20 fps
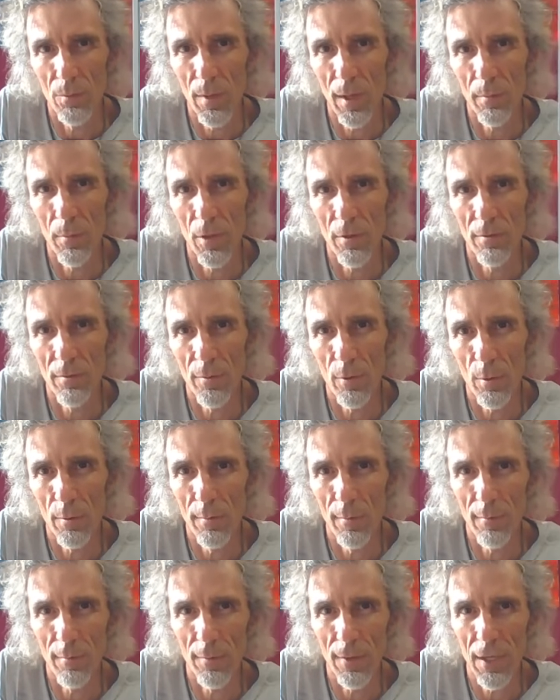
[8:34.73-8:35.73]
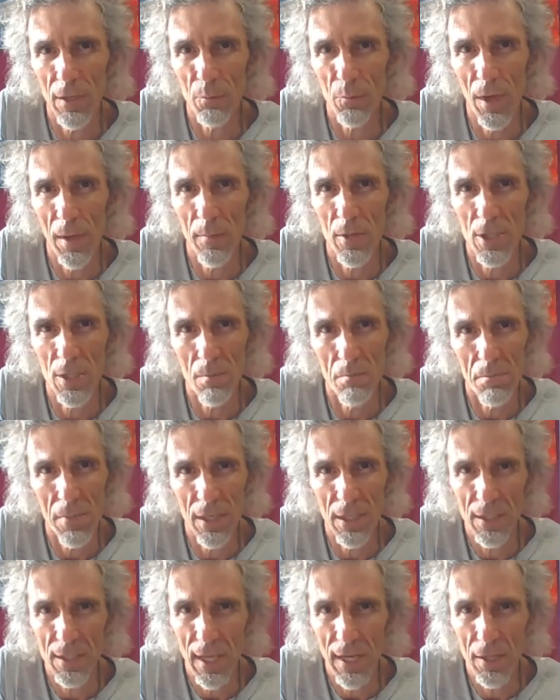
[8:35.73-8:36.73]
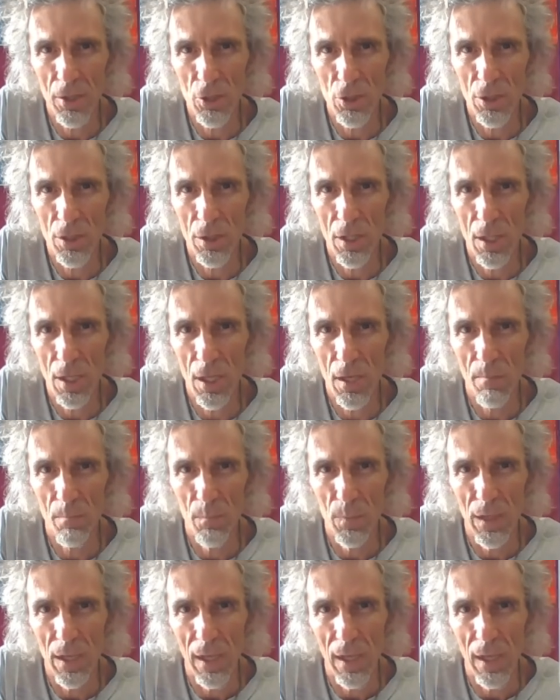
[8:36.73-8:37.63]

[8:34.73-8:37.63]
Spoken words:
Maybe if you reflect, maybe some meditation there,